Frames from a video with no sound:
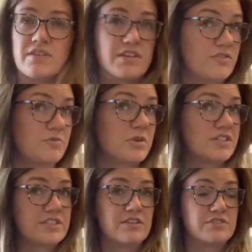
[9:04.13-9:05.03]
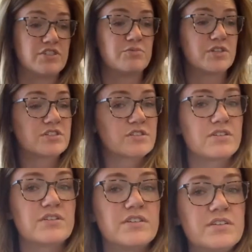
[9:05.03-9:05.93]
like you've brushed out too much
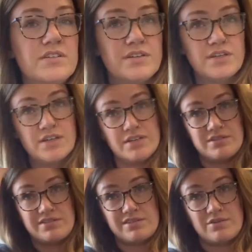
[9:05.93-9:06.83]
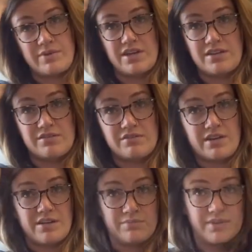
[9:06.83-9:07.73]
curl, just go back and
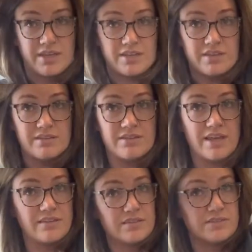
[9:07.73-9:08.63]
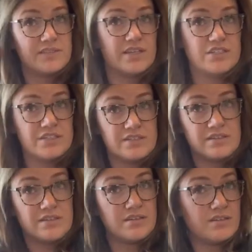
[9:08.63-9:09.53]
grab like that little
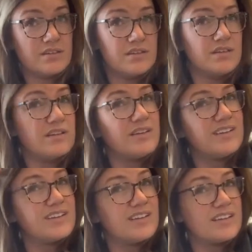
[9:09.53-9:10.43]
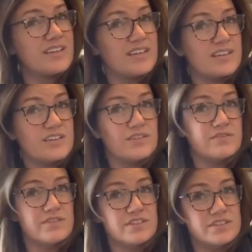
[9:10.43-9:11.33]
section. You can go
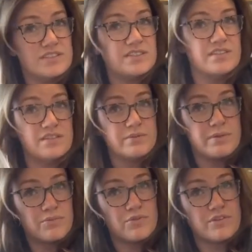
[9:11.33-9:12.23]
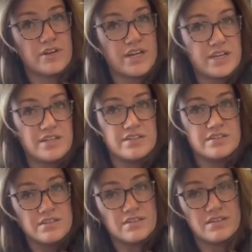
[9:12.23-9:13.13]
for just a little bit more right here.